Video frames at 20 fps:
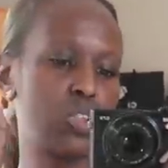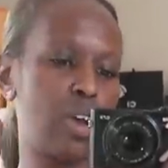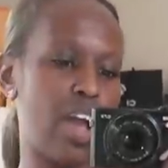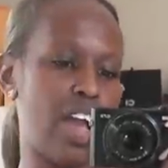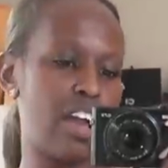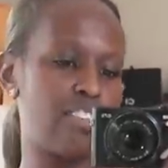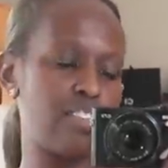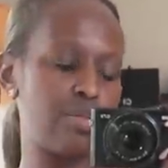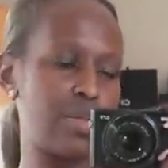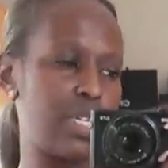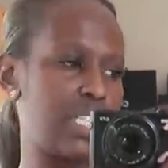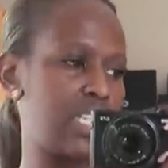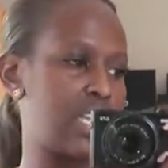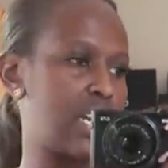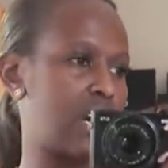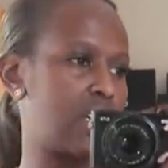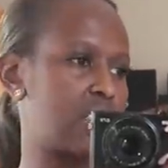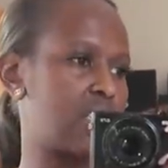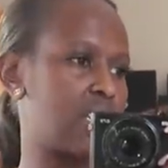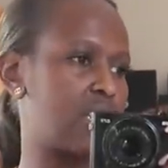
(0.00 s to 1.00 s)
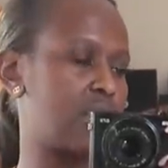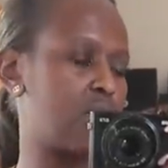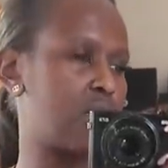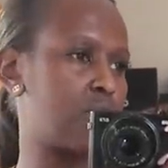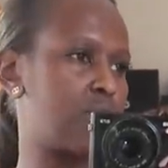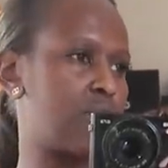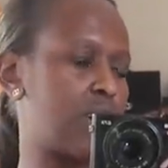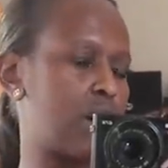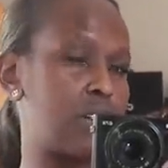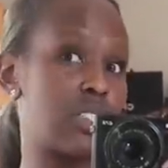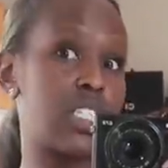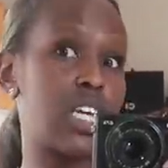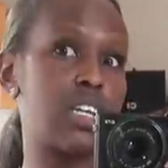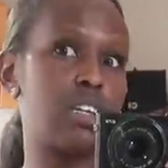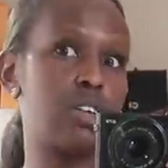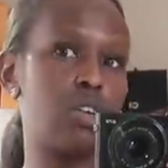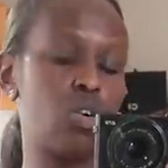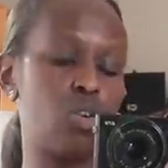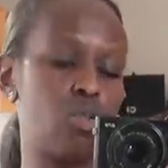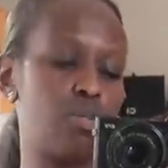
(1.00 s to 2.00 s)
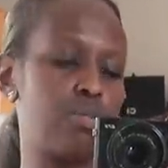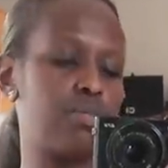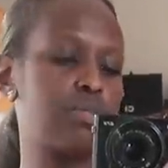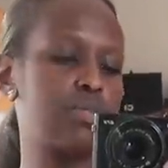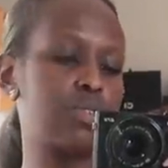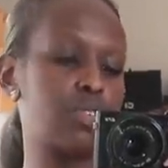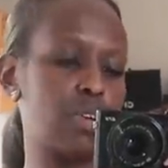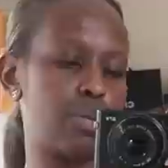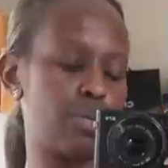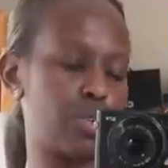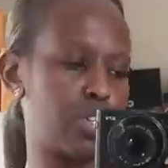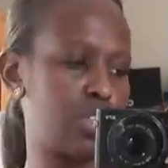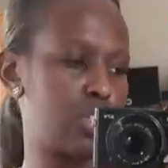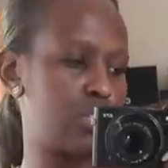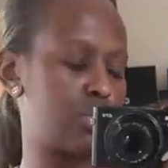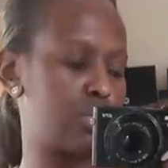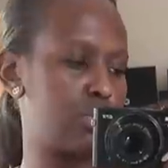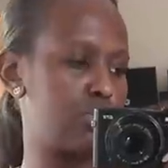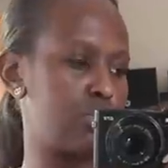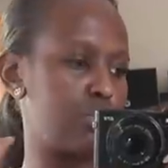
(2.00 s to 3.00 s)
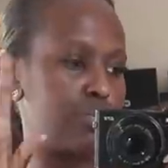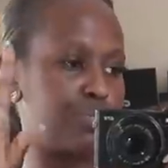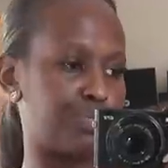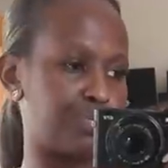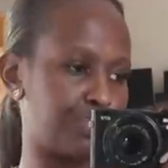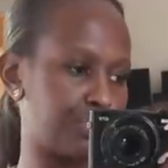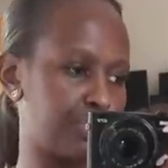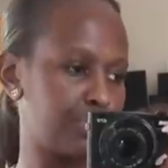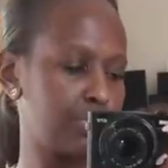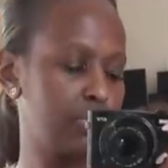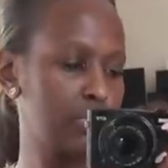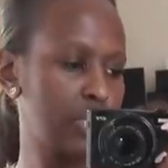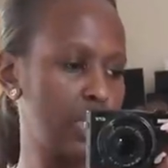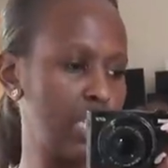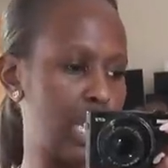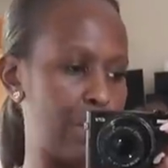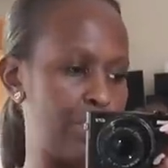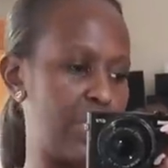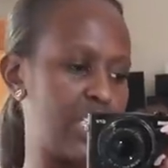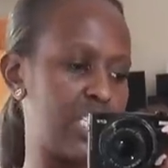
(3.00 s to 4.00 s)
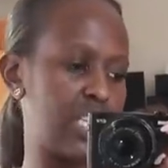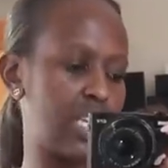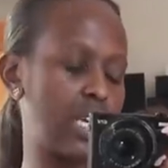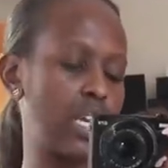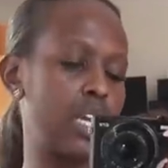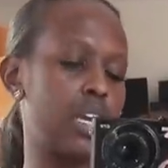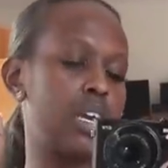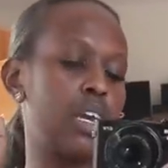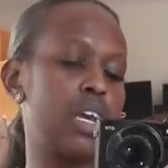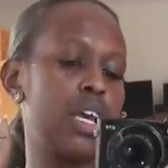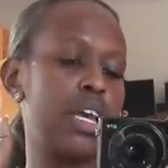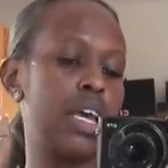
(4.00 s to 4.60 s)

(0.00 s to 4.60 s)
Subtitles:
So I have a meeting outside home. So I'm going to a meeting.